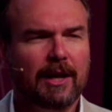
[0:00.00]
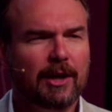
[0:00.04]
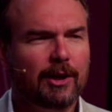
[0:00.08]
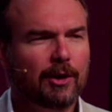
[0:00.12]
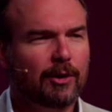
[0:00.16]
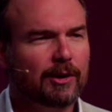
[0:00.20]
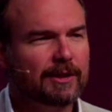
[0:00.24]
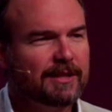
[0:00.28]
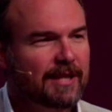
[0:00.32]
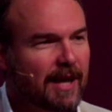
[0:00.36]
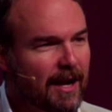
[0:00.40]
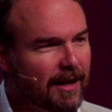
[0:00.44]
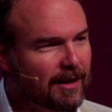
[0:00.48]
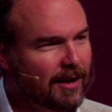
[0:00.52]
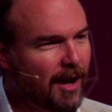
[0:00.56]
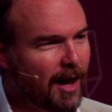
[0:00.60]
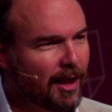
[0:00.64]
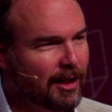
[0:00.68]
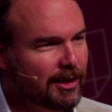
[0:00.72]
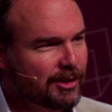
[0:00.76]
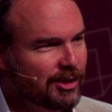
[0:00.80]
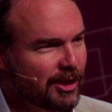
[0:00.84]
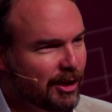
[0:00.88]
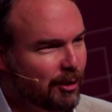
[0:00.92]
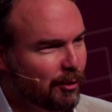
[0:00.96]
You're a
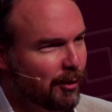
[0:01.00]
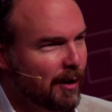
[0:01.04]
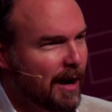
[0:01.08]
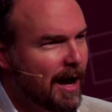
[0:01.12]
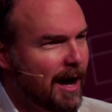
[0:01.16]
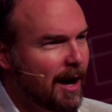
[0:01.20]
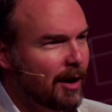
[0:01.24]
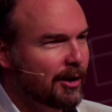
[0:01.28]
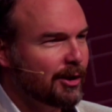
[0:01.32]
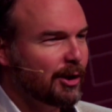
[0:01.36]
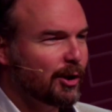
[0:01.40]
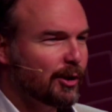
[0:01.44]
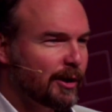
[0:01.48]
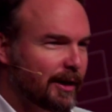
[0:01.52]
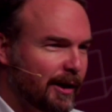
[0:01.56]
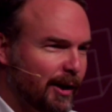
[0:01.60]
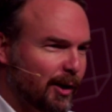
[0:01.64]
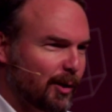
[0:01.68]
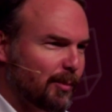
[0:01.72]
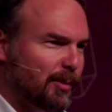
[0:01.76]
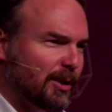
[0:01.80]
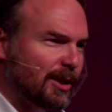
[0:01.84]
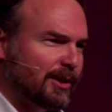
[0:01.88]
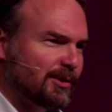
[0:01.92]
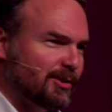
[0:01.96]
technology crowd. You're
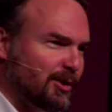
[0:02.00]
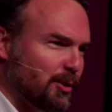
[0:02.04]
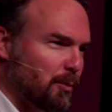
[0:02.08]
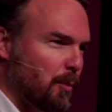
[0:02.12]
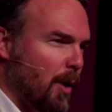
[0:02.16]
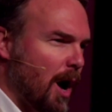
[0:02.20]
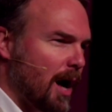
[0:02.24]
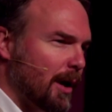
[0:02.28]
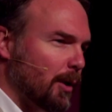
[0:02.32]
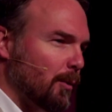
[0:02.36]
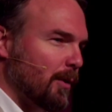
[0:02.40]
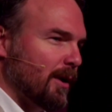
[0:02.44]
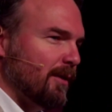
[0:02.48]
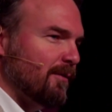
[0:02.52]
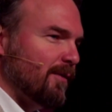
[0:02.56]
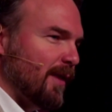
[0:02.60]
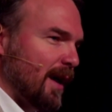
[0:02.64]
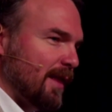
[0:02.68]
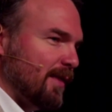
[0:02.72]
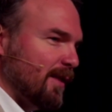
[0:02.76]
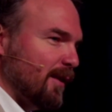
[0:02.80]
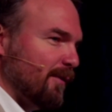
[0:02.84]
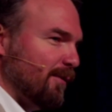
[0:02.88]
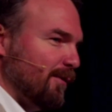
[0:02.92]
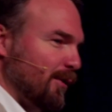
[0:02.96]
here because you want to
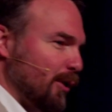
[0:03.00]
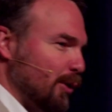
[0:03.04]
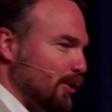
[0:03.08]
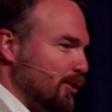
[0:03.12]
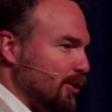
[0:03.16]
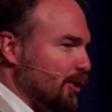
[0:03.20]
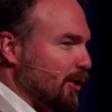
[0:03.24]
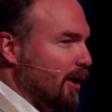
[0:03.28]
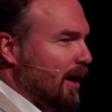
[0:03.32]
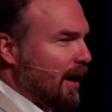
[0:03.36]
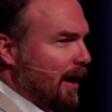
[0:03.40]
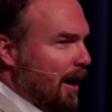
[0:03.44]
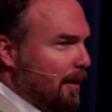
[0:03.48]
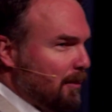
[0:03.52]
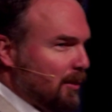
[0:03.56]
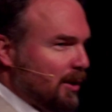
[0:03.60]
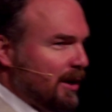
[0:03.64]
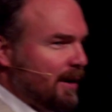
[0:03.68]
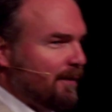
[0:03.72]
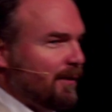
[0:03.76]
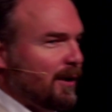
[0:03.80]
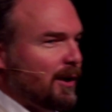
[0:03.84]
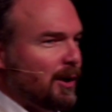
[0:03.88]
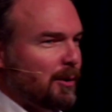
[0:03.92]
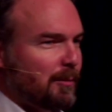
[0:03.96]
invent the future. And I'm
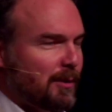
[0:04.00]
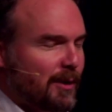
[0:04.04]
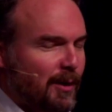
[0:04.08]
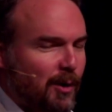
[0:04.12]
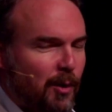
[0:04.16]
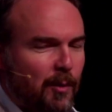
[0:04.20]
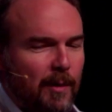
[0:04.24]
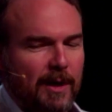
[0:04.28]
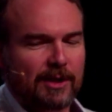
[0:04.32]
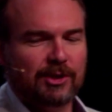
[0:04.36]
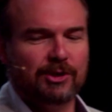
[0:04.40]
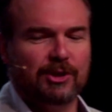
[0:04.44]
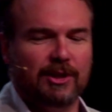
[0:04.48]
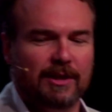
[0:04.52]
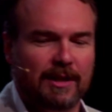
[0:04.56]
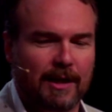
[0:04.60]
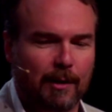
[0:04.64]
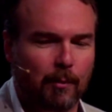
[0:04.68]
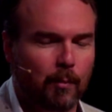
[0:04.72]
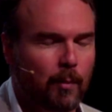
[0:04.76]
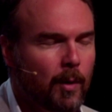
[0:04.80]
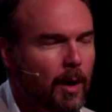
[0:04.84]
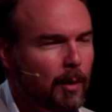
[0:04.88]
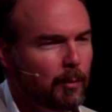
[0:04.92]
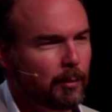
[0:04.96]
leaving you with the question
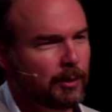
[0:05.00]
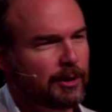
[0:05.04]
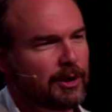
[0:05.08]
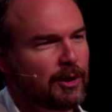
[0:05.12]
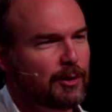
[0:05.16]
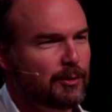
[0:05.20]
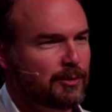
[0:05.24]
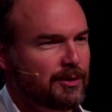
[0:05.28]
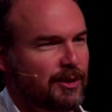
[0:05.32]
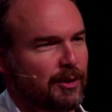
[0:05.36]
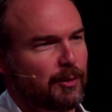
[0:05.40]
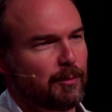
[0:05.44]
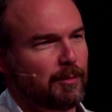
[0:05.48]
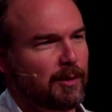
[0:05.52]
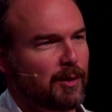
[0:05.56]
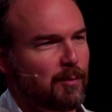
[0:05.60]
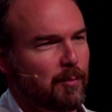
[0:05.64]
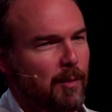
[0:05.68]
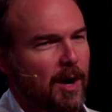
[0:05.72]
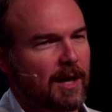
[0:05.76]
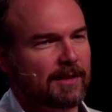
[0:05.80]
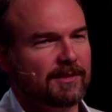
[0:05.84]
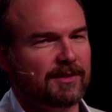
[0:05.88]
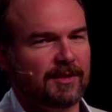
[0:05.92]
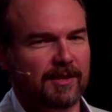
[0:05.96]
that what will you do with
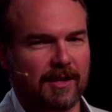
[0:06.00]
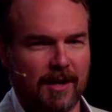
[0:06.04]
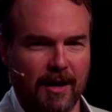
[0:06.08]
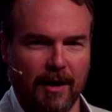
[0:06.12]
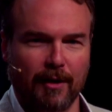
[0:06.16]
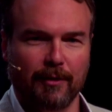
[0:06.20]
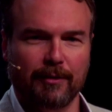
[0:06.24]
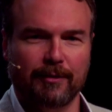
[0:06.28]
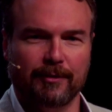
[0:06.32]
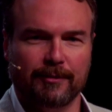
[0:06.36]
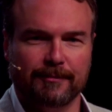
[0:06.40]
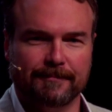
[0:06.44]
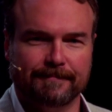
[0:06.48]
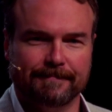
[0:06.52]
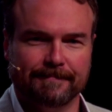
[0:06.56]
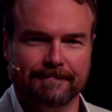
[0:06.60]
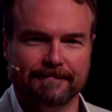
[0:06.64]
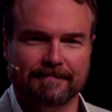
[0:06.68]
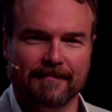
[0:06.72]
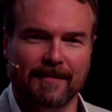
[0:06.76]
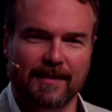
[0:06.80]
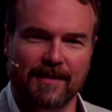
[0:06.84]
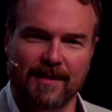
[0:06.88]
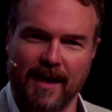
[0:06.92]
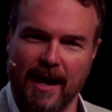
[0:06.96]
Watson Health?
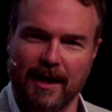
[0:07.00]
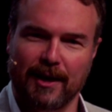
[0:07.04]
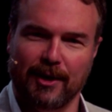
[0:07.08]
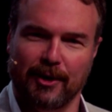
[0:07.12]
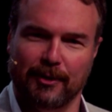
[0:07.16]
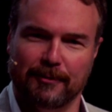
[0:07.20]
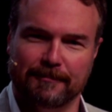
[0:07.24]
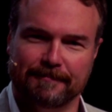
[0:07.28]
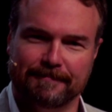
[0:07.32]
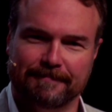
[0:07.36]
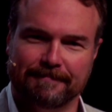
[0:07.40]
Thank you.